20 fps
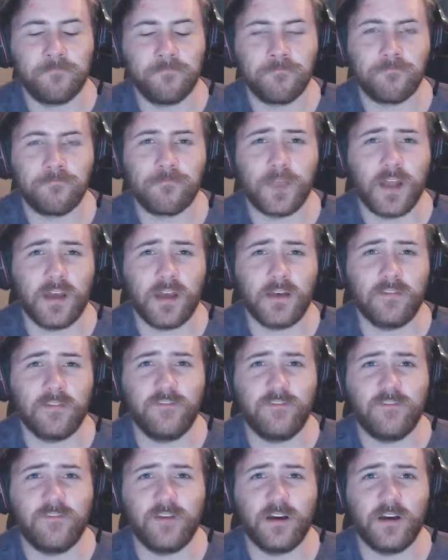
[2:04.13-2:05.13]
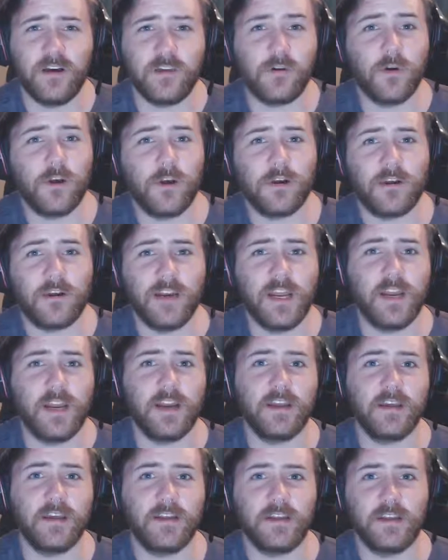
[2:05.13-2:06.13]
If you are
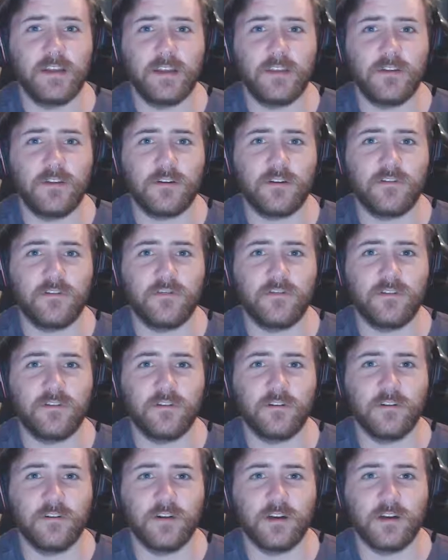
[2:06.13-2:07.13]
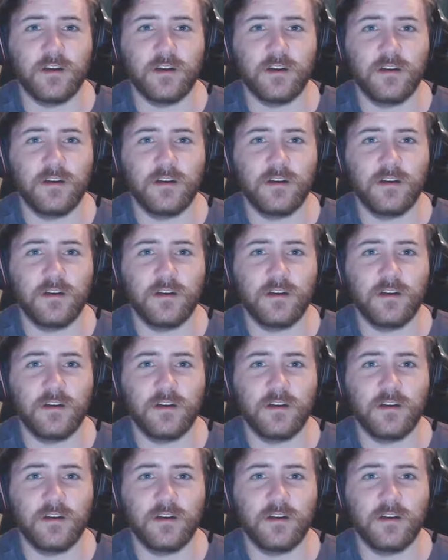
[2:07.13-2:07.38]
Canadian and looking for a